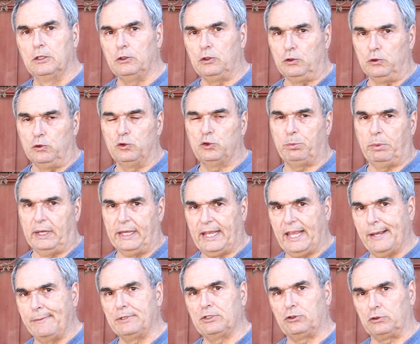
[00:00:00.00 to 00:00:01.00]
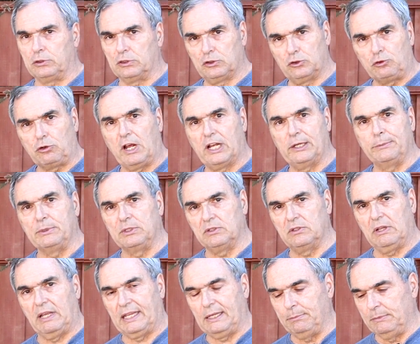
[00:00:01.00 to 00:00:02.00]
used by amateur
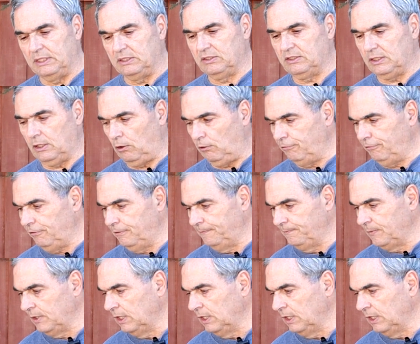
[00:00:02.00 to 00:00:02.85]
astronomers like myself.